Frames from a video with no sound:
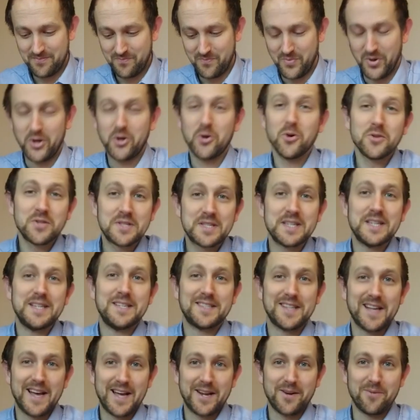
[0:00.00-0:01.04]
But God
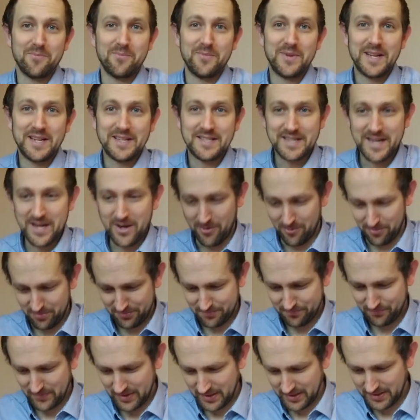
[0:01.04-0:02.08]
sees that Adam needs help
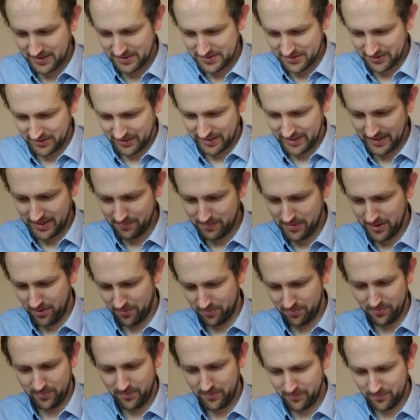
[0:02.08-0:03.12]
and he's going to get him
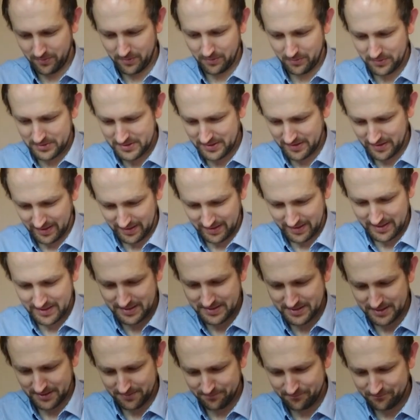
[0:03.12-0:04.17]
help. We'll see that
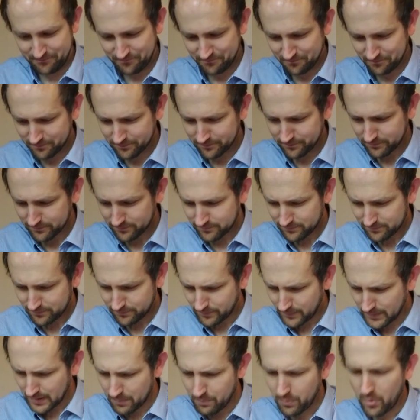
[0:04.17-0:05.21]
later.
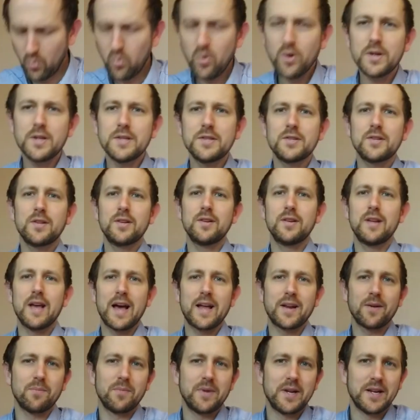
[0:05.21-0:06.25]
But what does
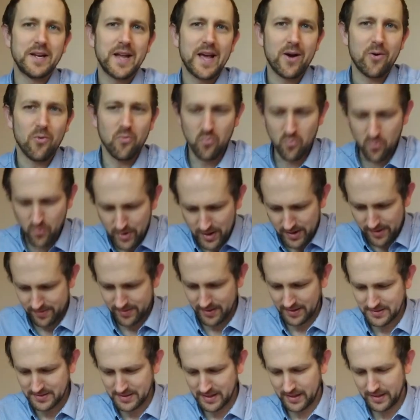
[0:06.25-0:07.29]
Adam need help with
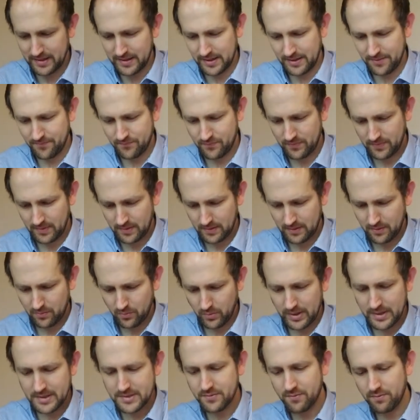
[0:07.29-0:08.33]
exactly?
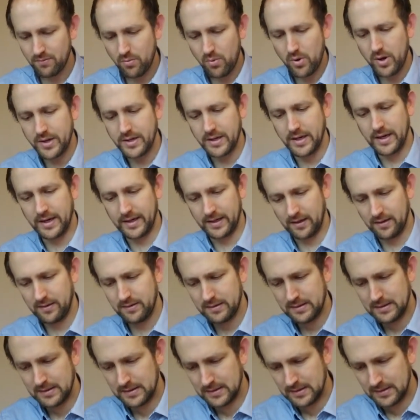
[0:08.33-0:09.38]
Well, let's rewind a little.
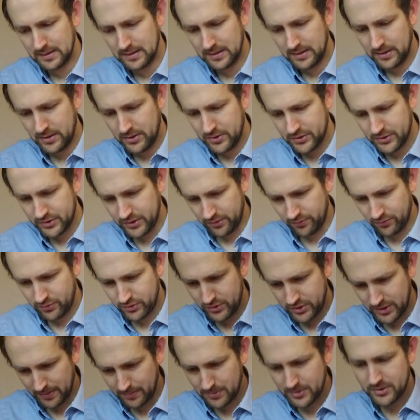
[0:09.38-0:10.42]
So,
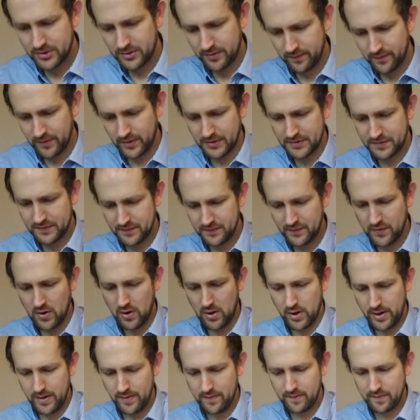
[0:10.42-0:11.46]
chapter 2, verse
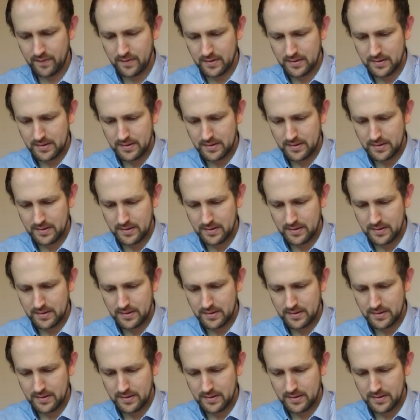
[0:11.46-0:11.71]
5